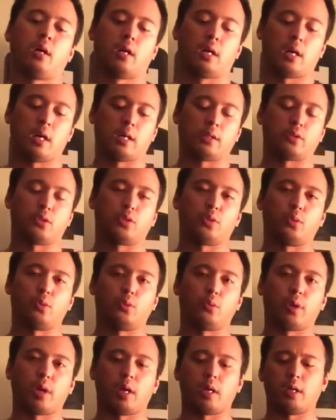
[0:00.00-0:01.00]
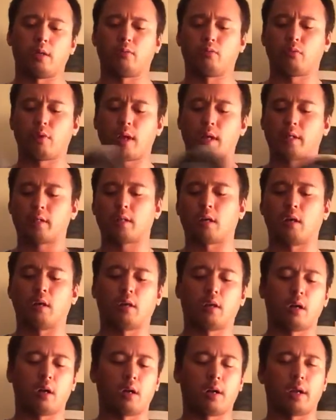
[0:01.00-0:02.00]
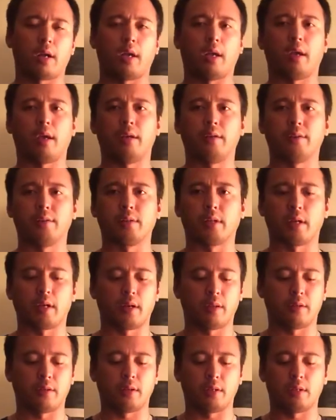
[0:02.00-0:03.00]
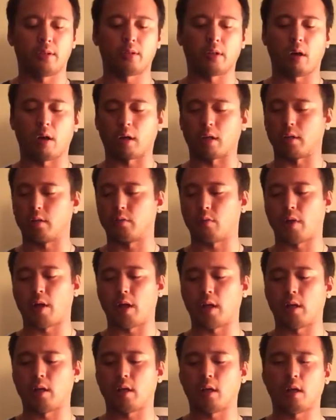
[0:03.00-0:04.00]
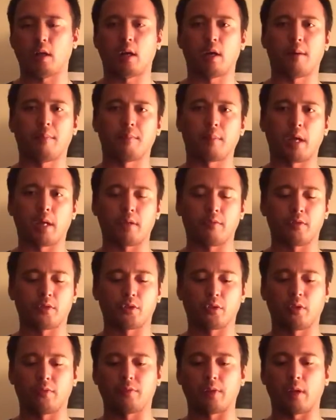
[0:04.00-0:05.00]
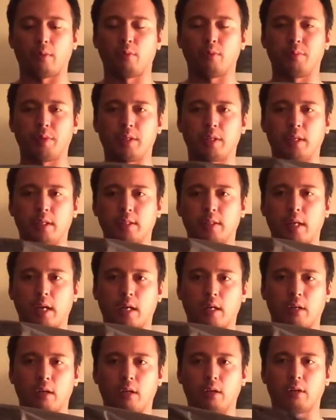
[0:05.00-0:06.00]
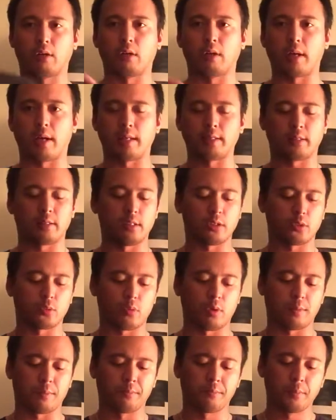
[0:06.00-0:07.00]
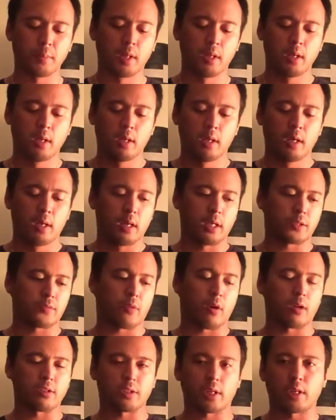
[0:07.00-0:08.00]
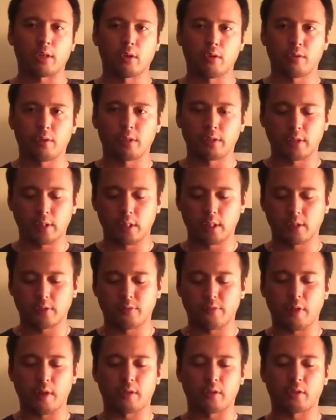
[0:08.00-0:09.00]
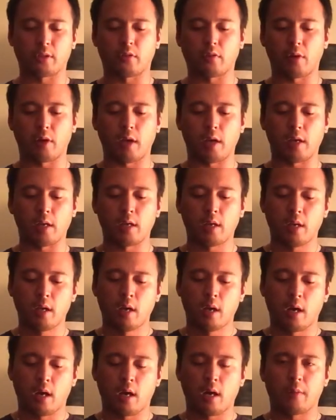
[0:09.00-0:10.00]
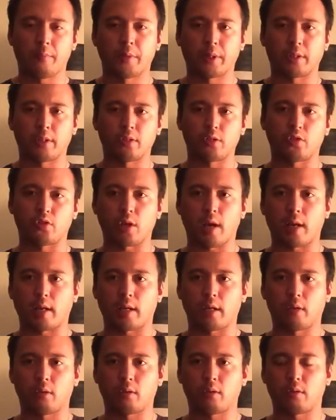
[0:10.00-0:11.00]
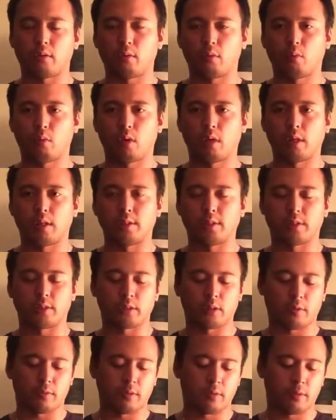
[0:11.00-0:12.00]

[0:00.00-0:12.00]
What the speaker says: to a red color and the dark gray. I'm not even sure if that would be the exact color as this one. As far as I know, this is feather gray, but this jacket was